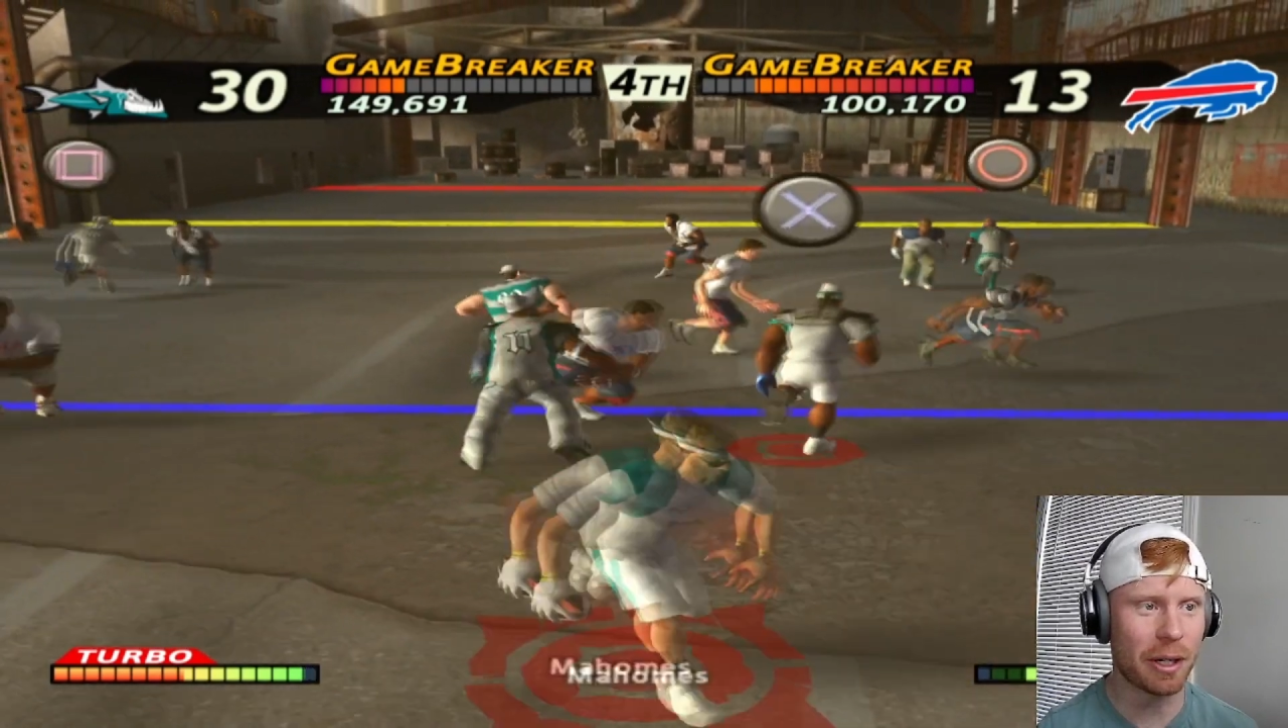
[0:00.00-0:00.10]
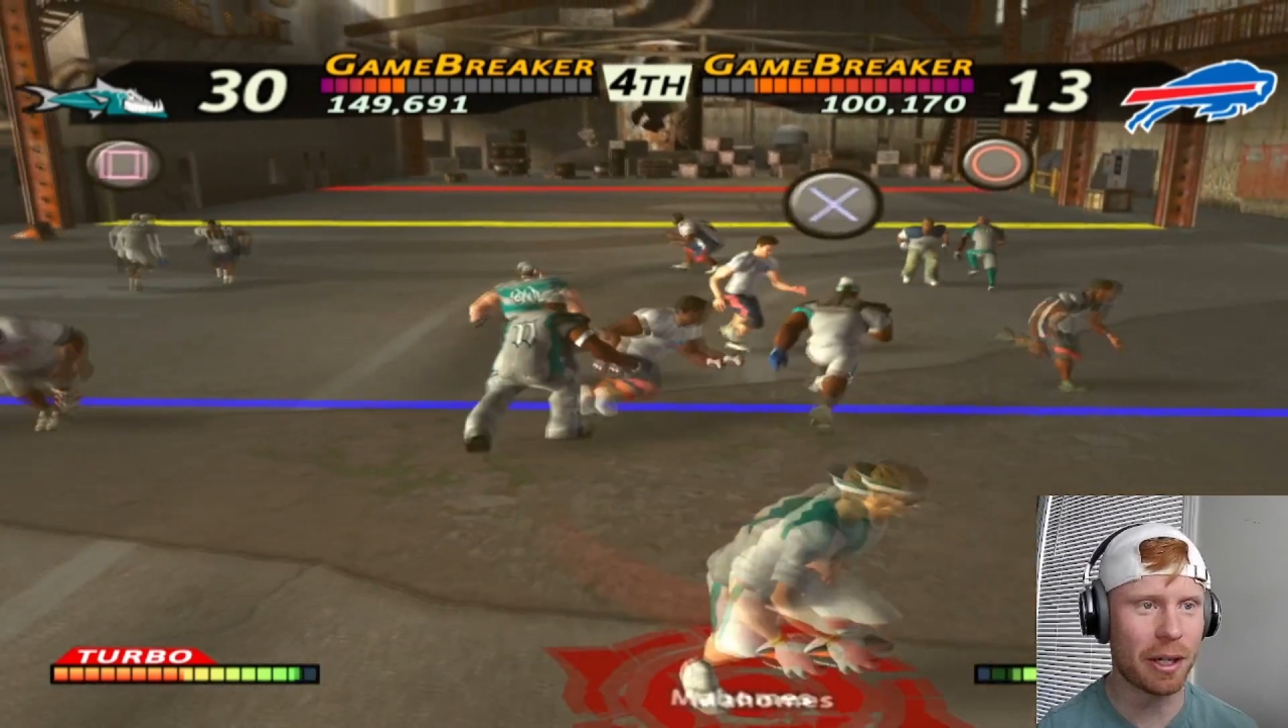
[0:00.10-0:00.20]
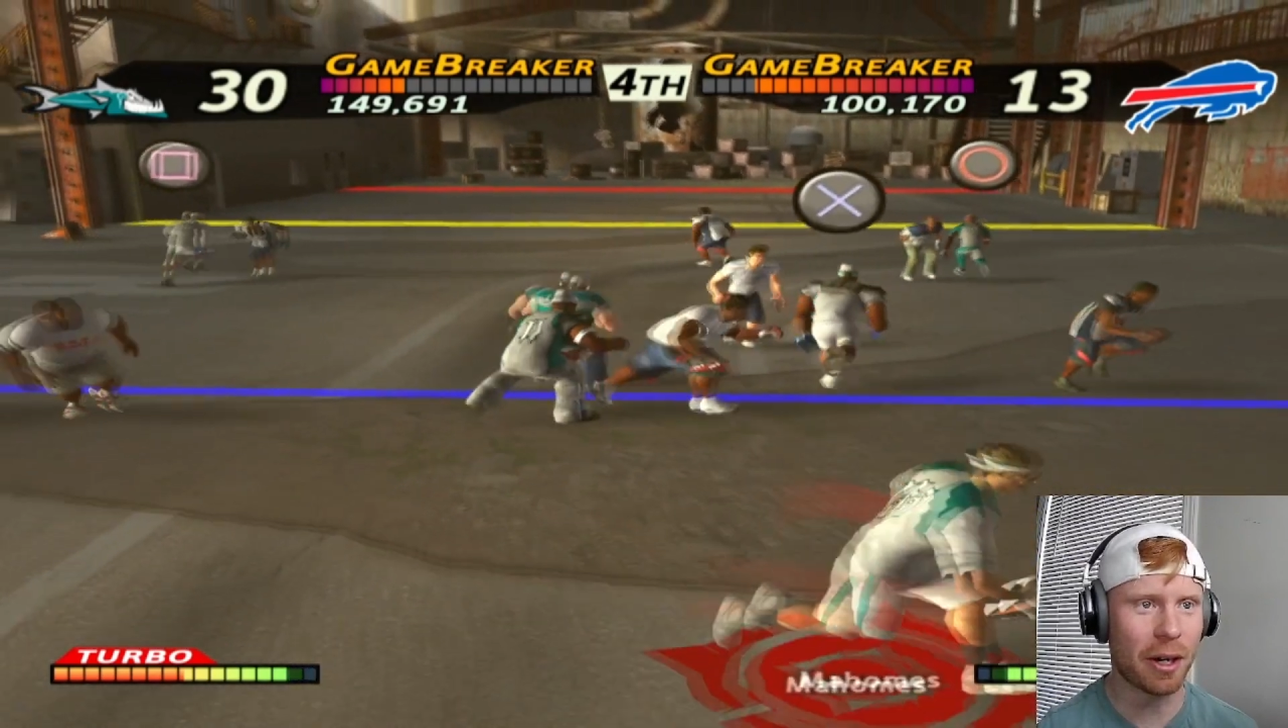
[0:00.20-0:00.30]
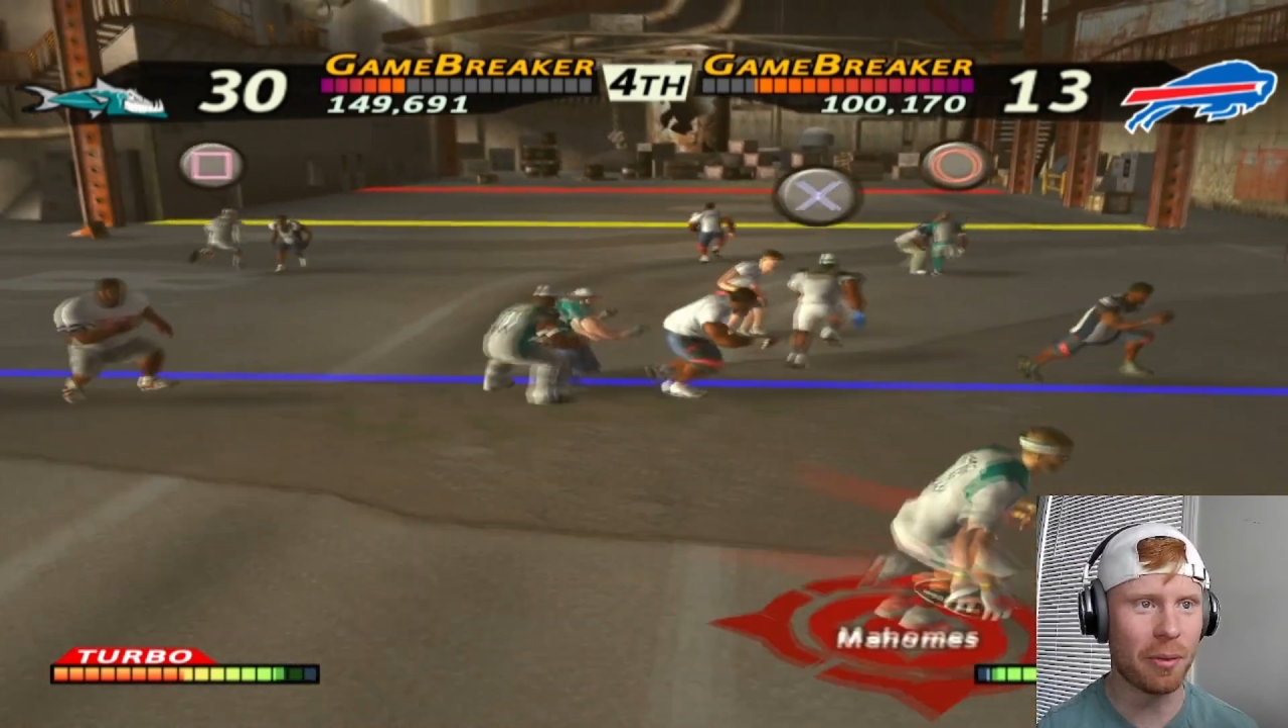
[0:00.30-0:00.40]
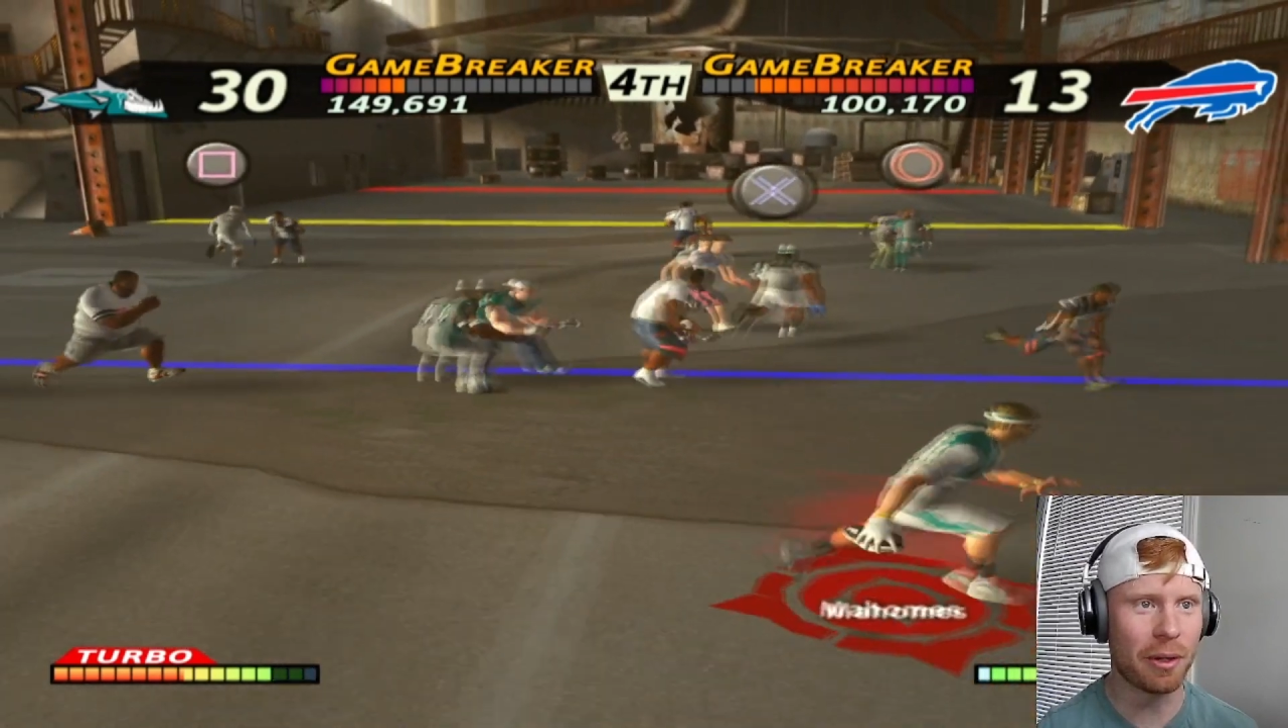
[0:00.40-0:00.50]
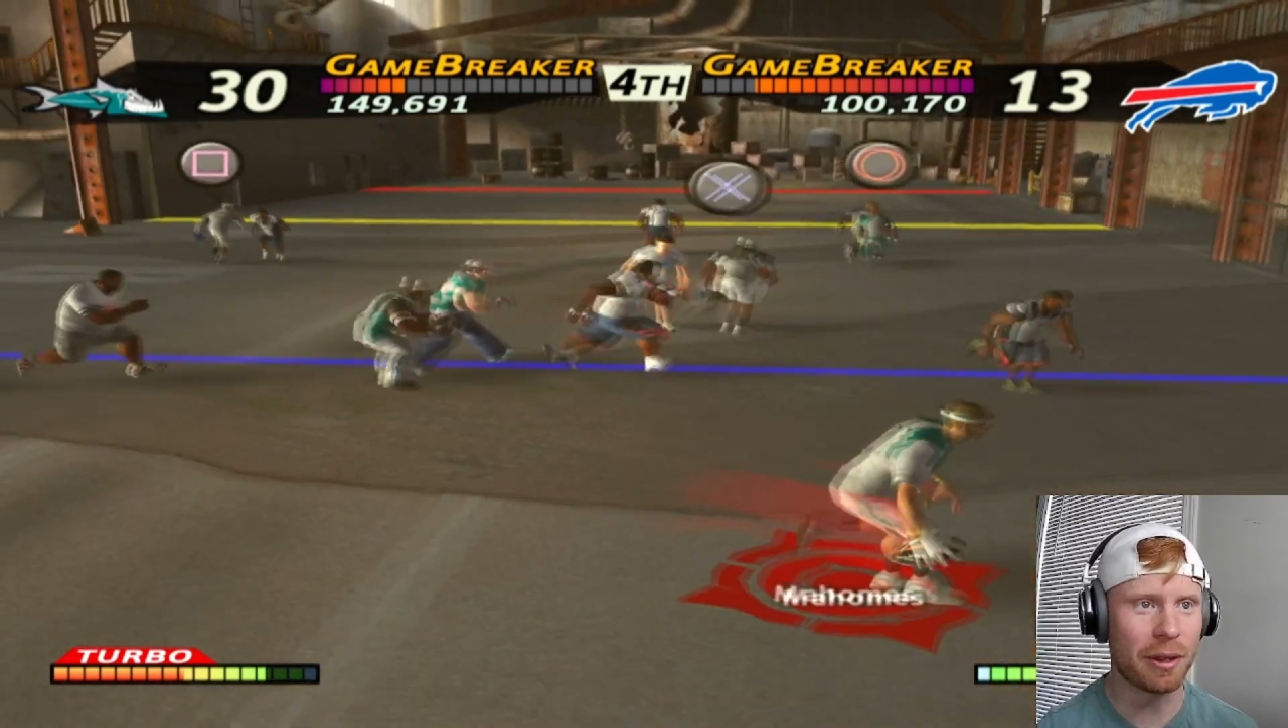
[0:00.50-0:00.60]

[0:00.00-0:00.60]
go with